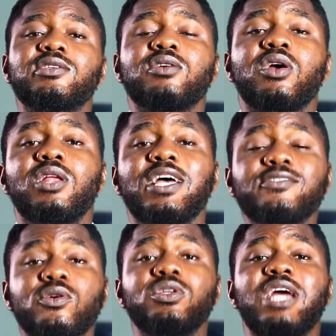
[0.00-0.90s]
Let's
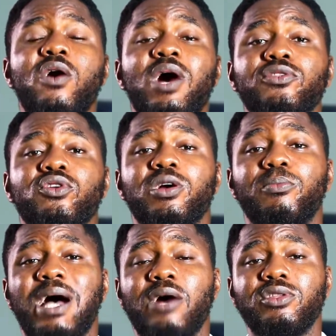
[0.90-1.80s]
go down and talk
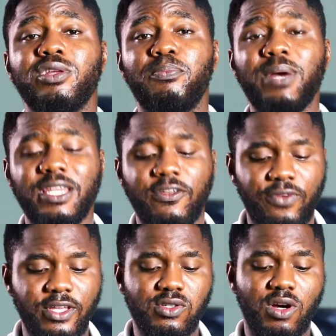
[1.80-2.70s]
about the
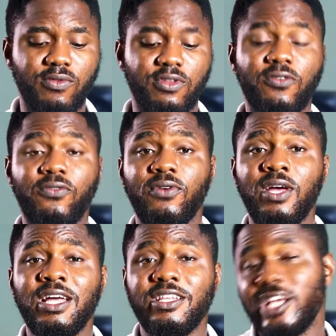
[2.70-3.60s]
benefit of the
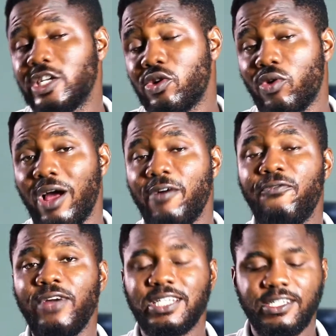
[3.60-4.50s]
natural
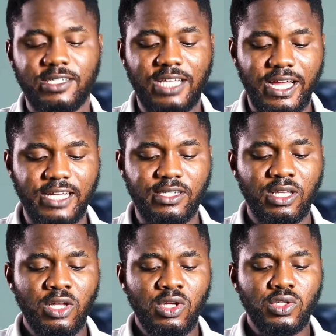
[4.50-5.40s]
fertility diet.
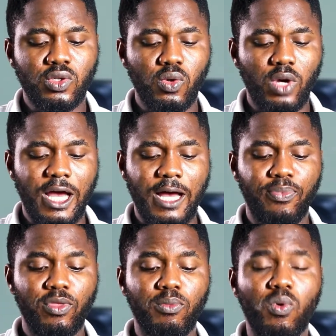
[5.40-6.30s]
So
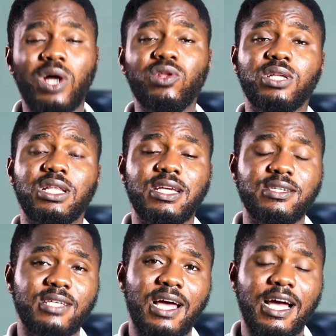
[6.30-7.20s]
number one on the
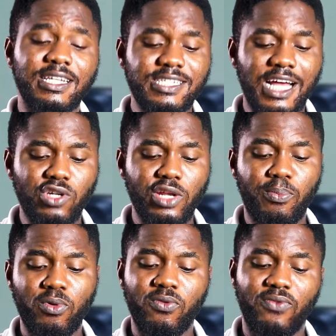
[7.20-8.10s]
list, this actually
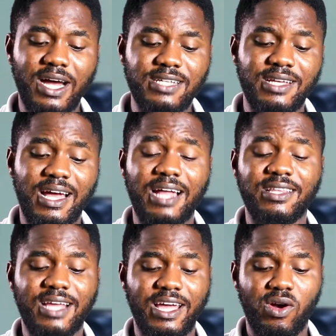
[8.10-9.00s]
provides
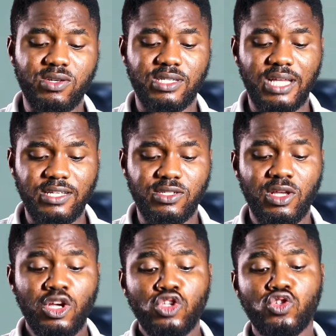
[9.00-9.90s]
antioxidants
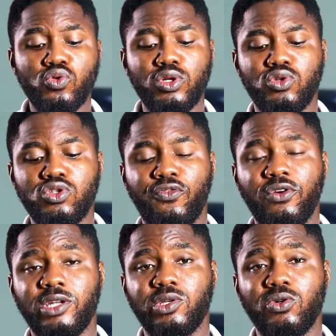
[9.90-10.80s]
to reduce free
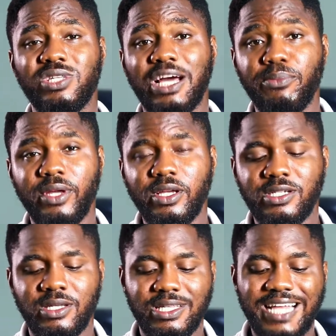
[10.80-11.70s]
radical damage
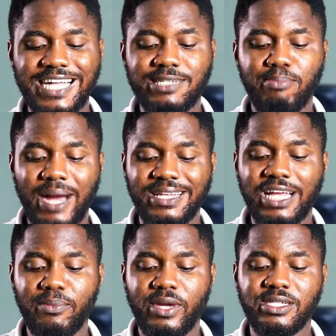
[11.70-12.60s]
that might
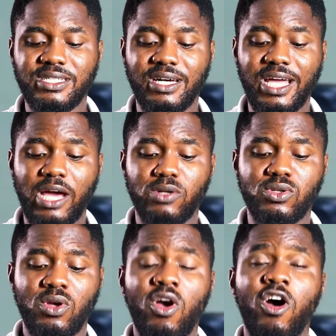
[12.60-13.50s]
damage the health
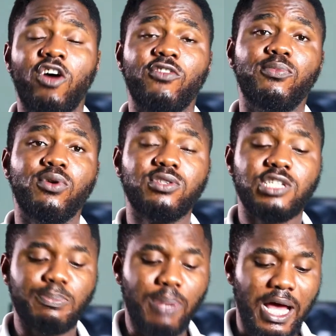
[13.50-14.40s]
of both the
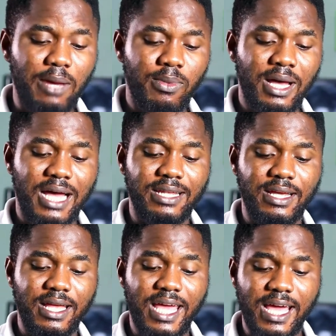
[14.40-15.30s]
sperm and
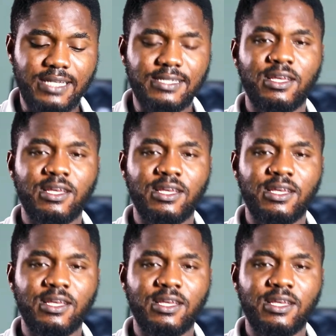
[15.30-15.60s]
the eggs.